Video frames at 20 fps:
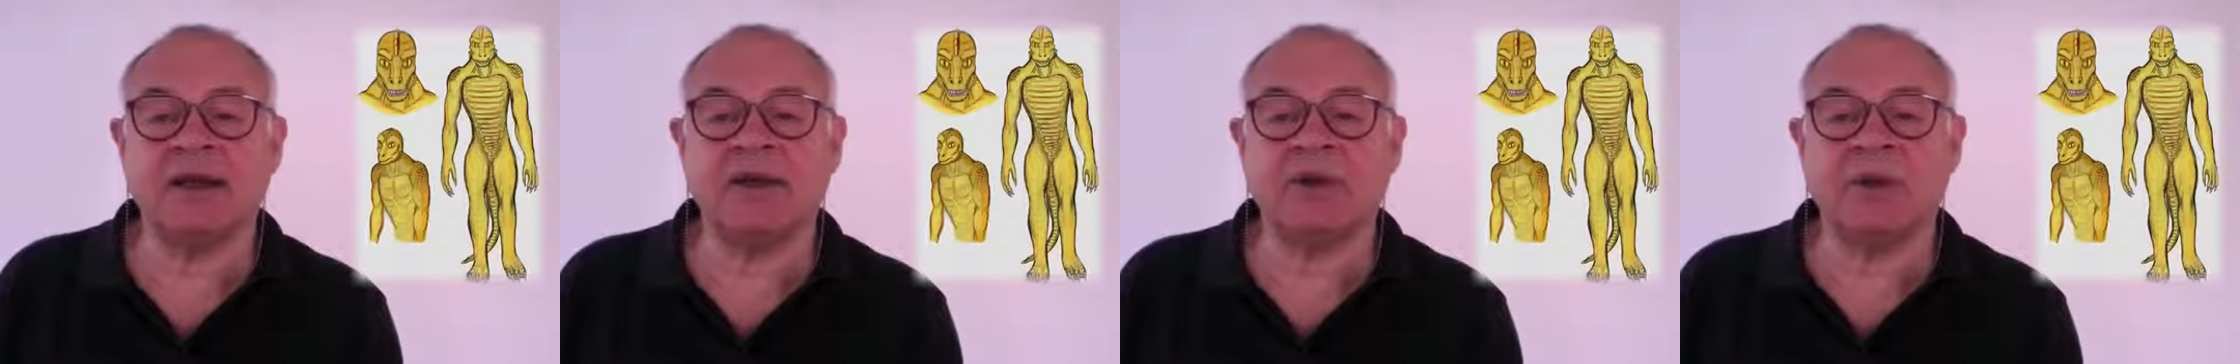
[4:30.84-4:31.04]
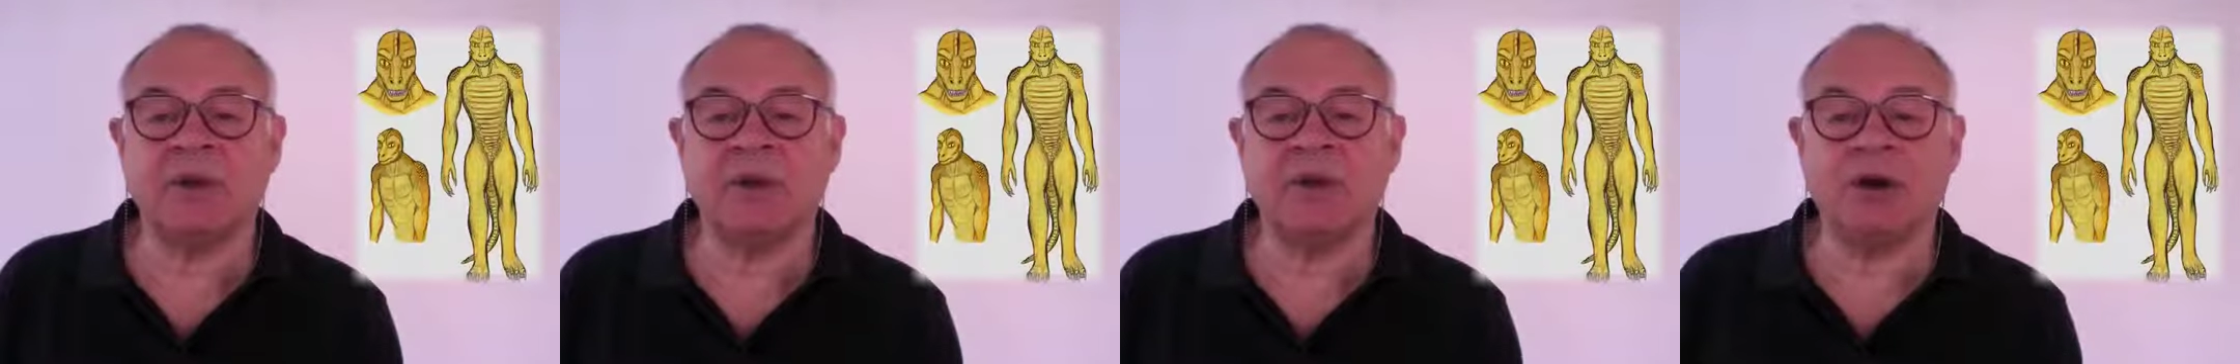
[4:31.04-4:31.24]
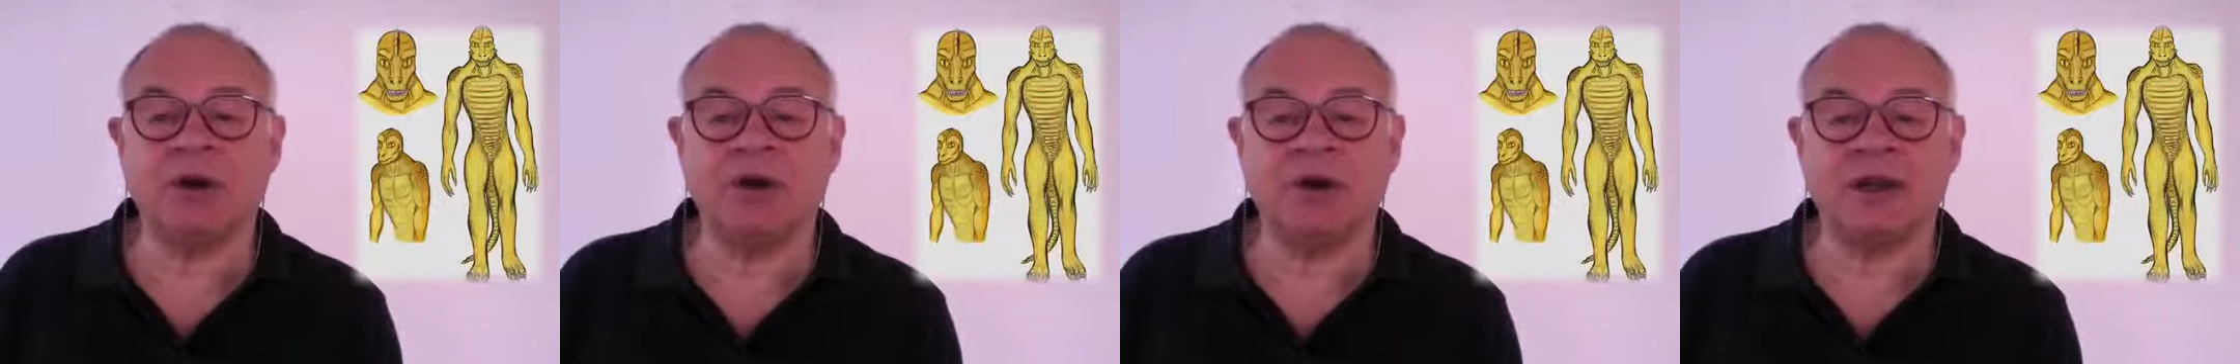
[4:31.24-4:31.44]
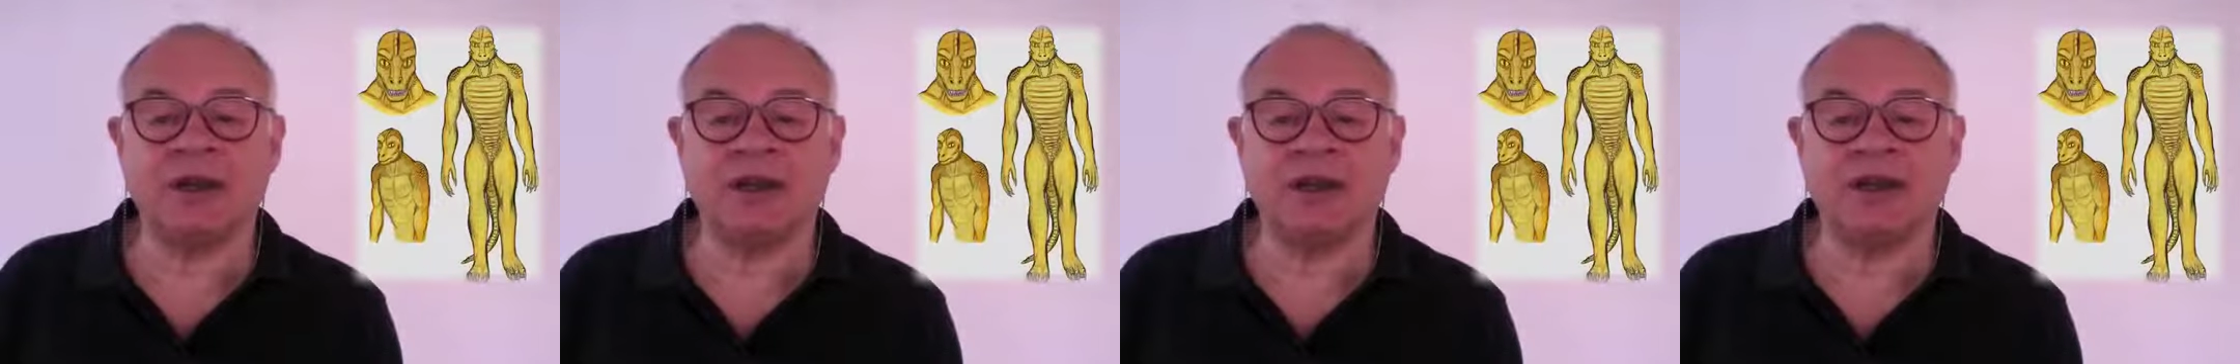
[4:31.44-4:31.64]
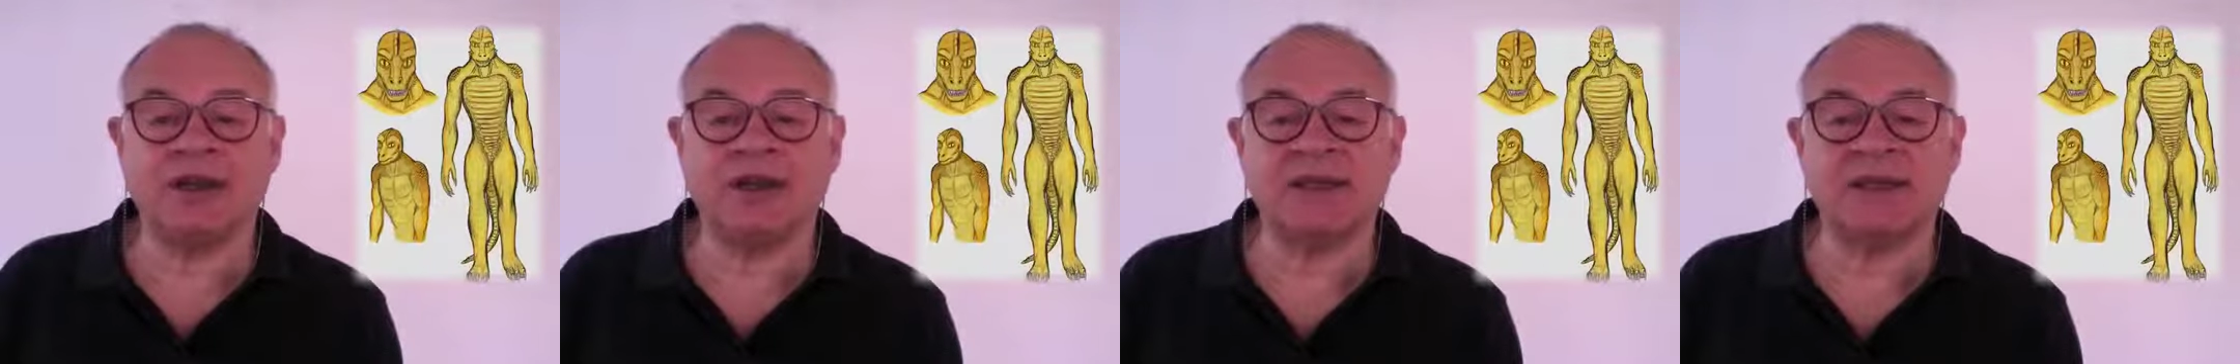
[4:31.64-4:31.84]
We will look
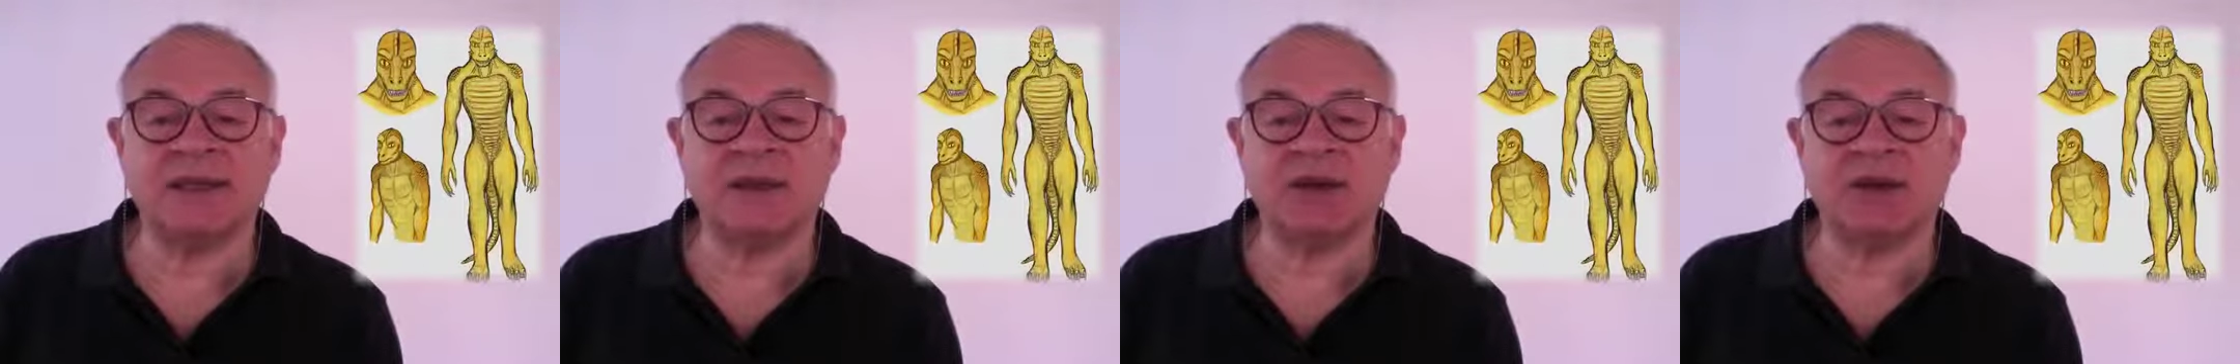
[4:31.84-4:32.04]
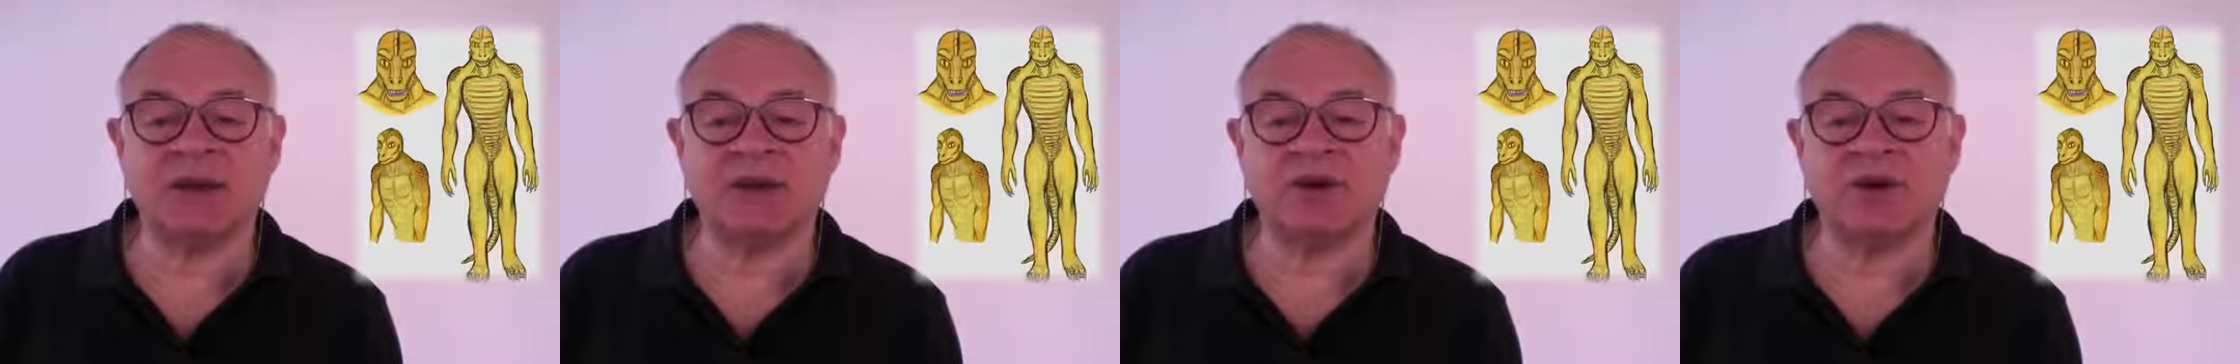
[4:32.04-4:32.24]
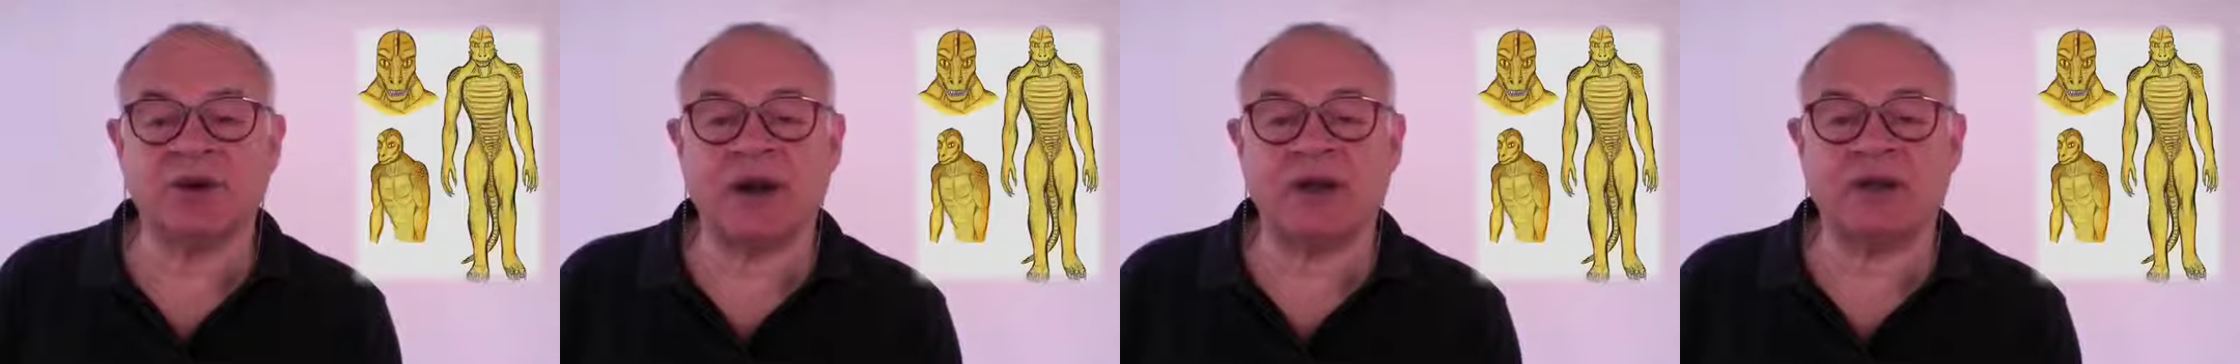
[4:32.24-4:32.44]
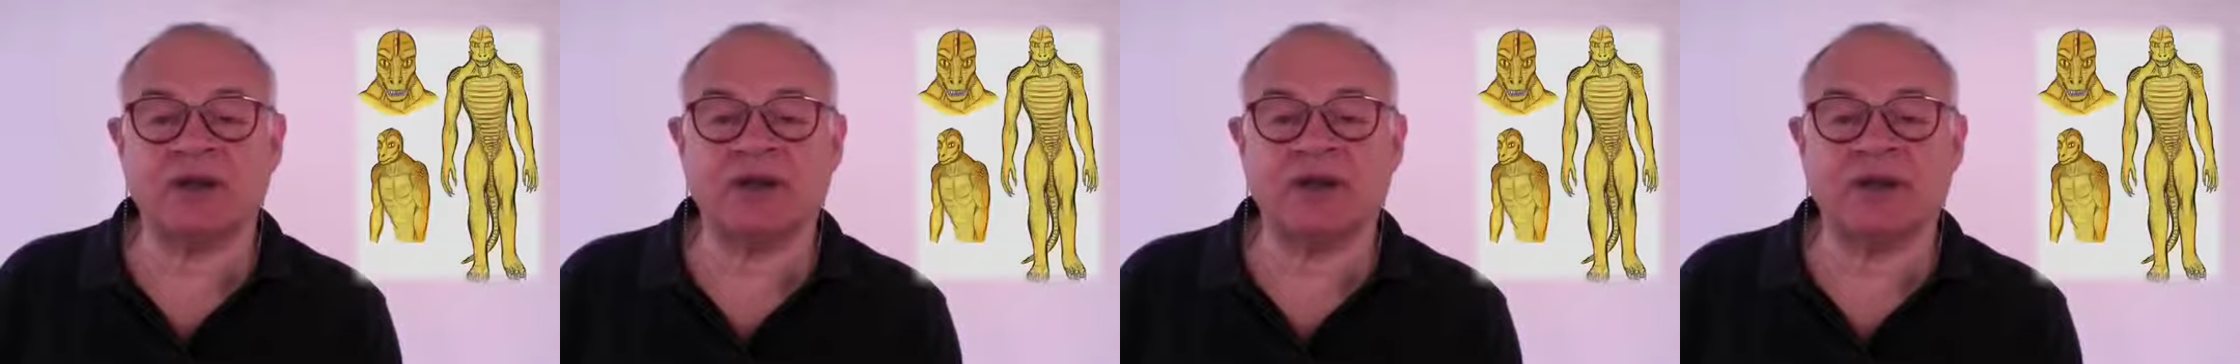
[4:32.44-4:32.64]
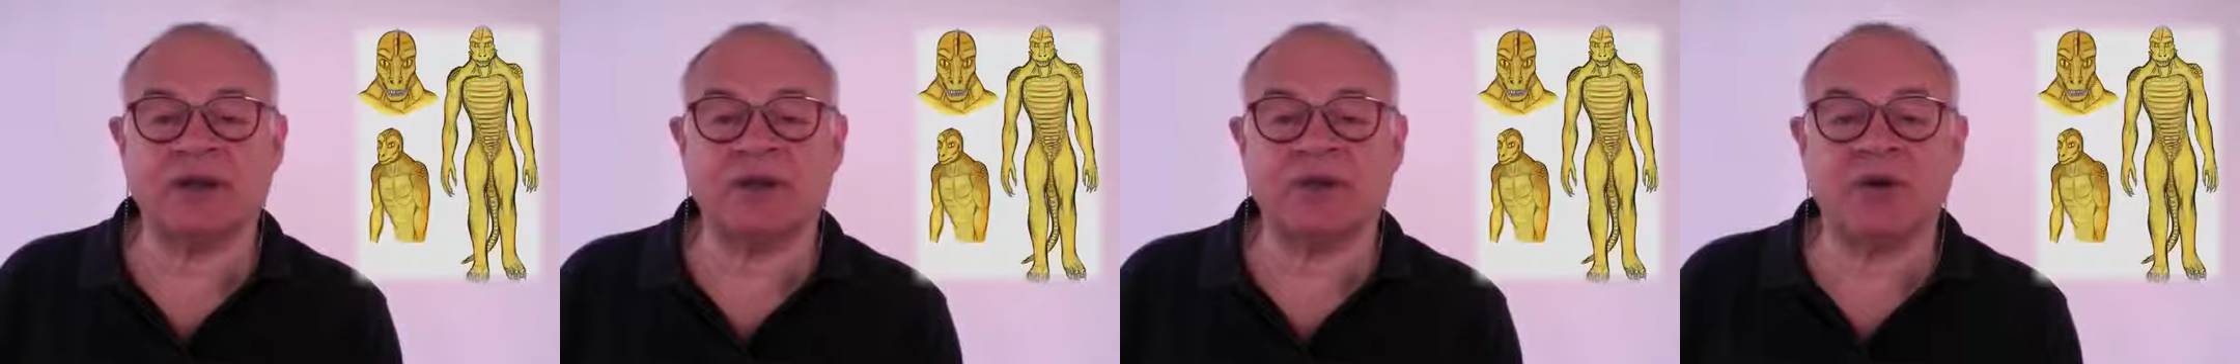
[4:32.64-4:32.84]
at these sexual
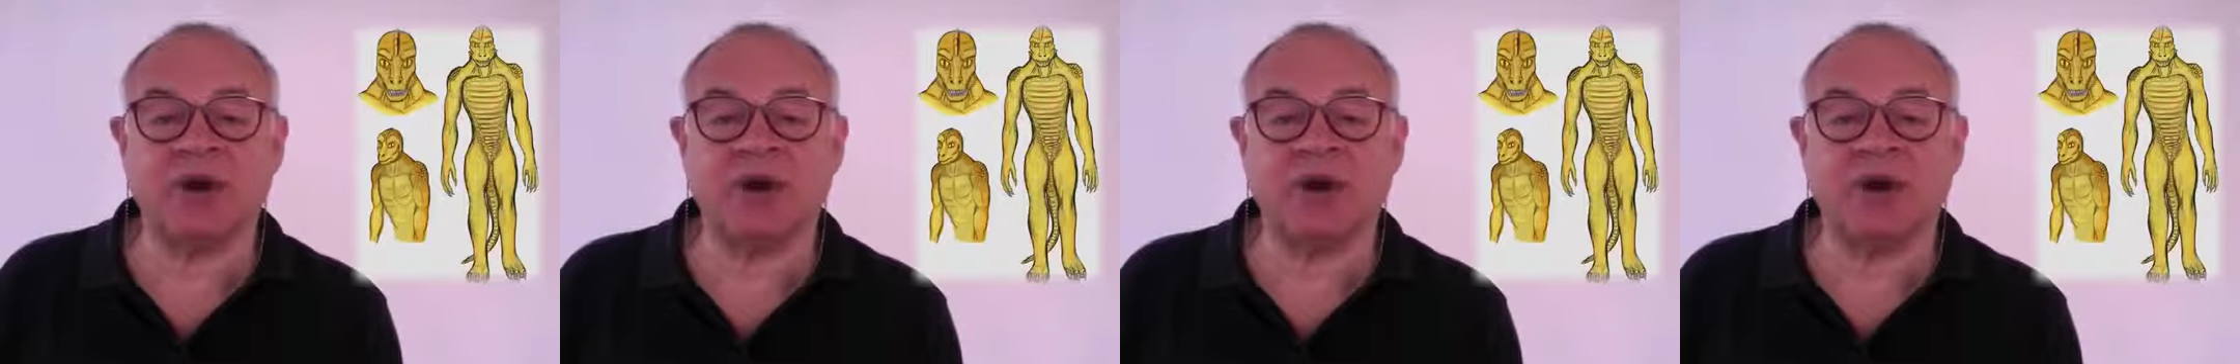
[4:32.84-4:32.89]
interactions in